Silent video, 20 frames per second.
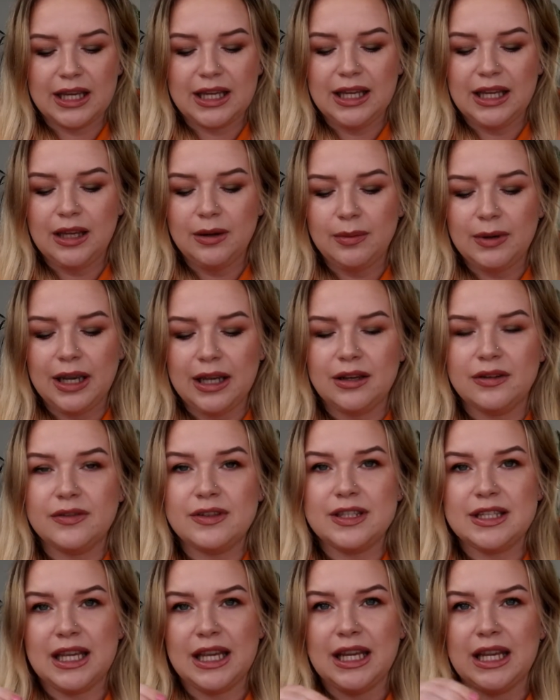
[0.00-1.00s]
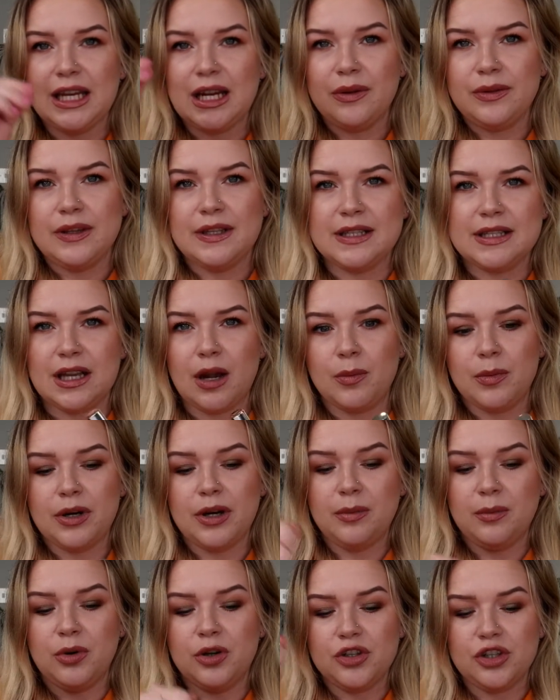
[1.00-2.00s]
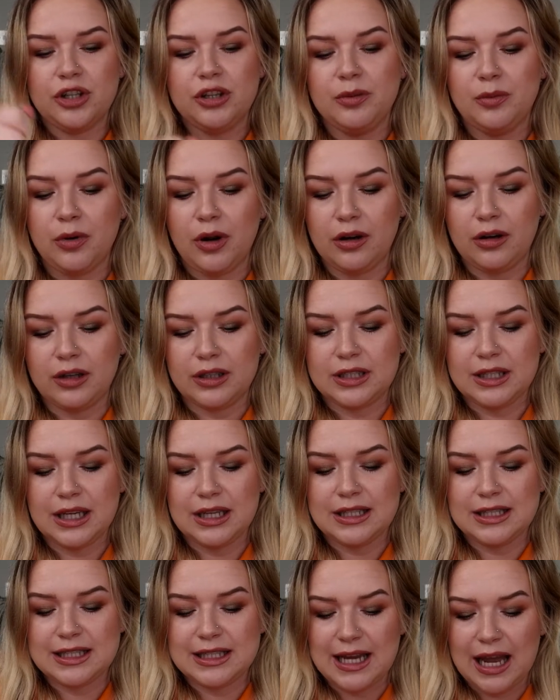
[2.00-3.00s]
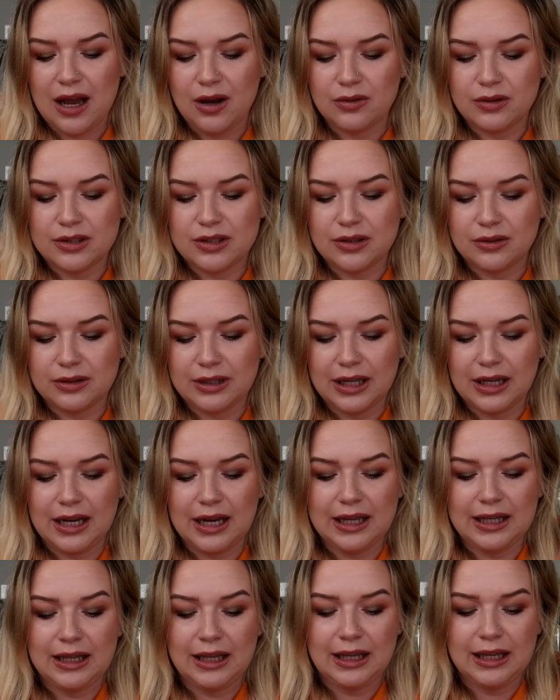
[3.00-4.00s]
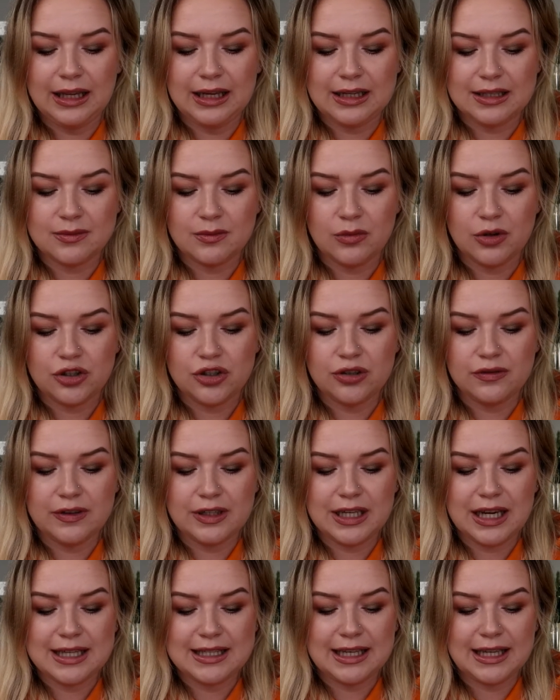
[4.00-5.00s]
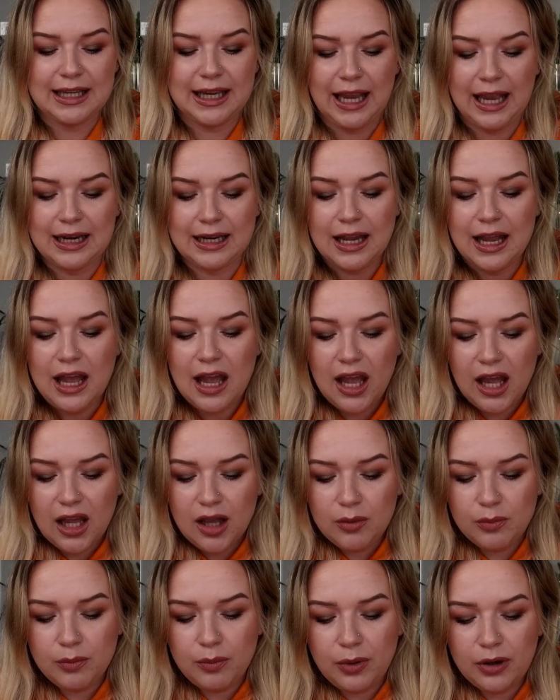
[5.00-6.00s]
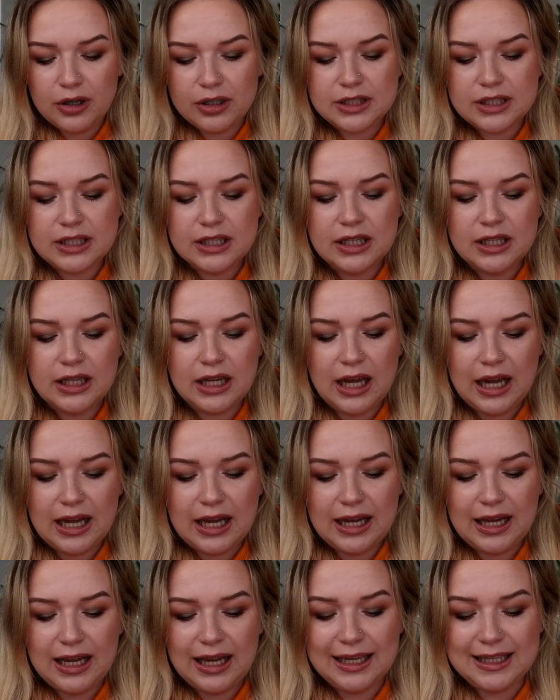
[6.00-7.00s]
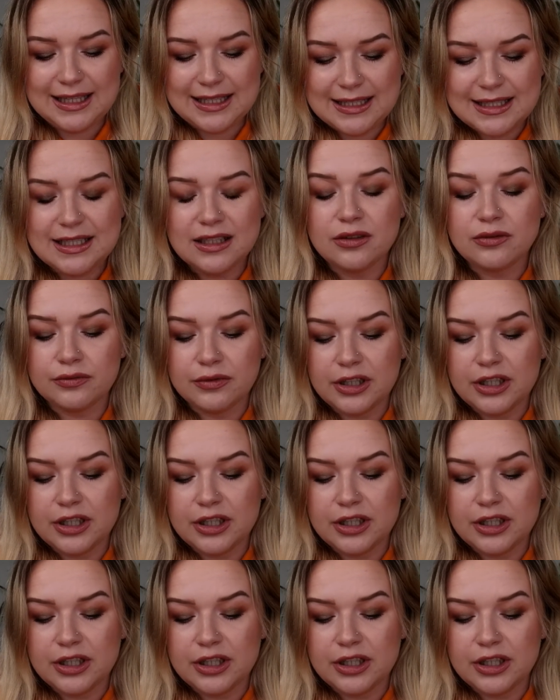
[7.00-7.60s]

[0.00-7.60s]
I keep kind of taking out the stopper and pushing the product down so that I can get as much of it as I can, but I can still